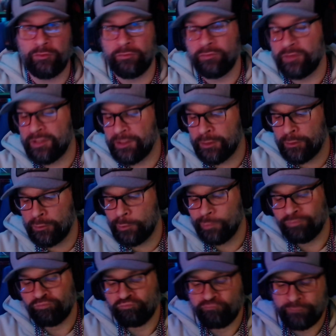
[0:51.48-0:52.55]
video.
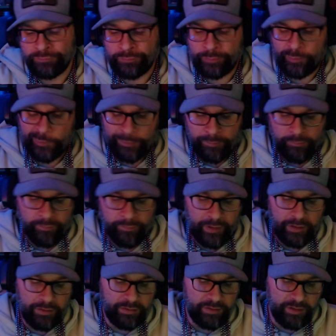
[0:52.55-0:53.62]

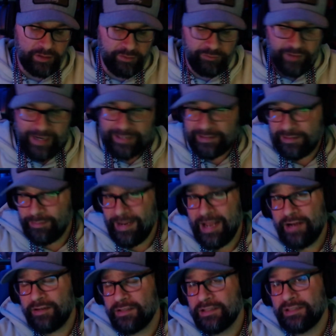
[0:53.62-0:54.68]
The fact of the
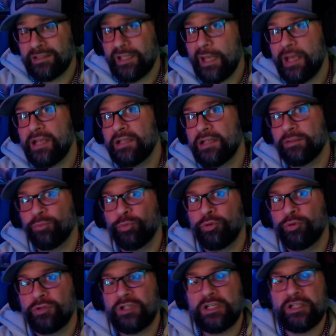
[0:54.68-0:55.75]
matter is, guys, I'm
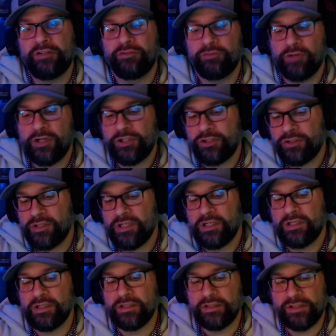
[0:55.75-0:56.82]
pretty
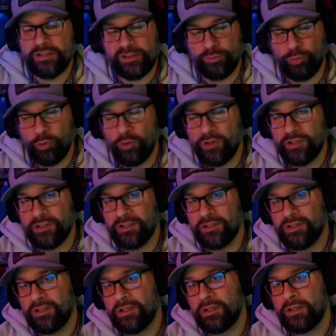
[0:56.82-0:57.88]
frustrated and
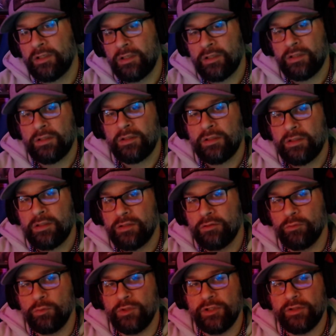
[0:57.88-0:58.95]
disappointed
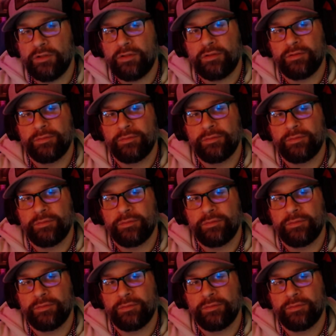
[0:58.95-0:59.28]
with